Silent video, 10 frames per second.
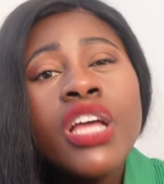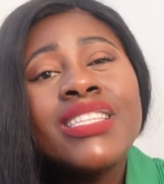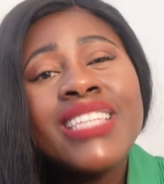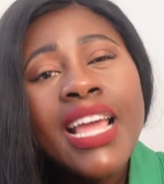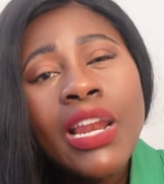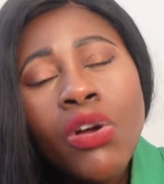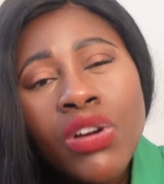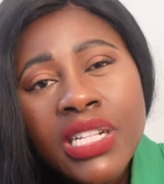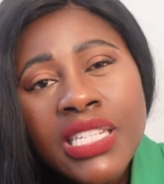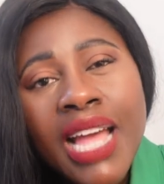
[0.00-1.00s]
Take
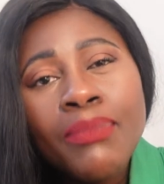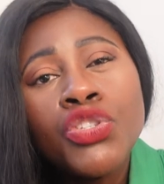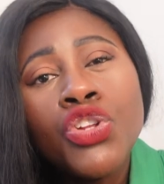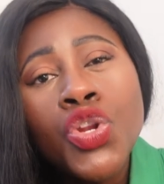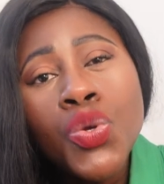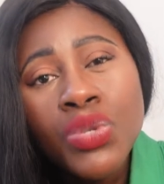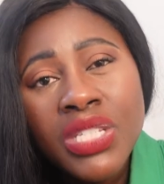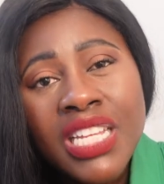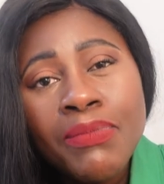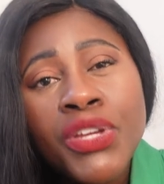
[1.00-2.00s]
longer time to
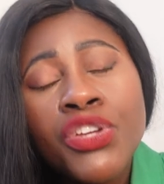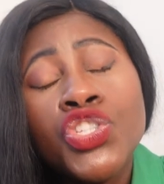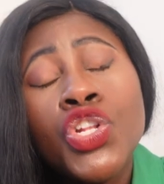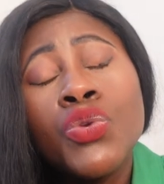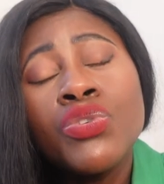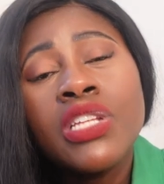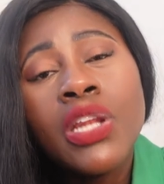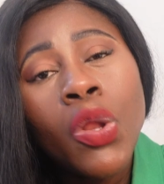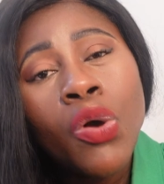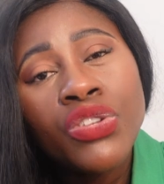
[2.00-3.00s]
lose it because you lose
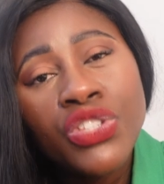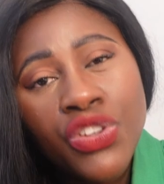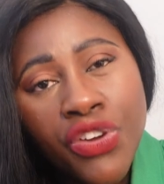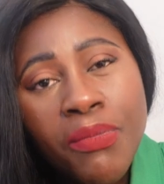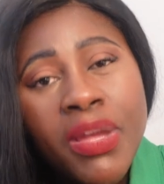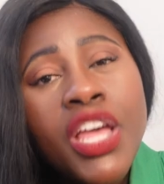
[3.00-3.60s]
it long term.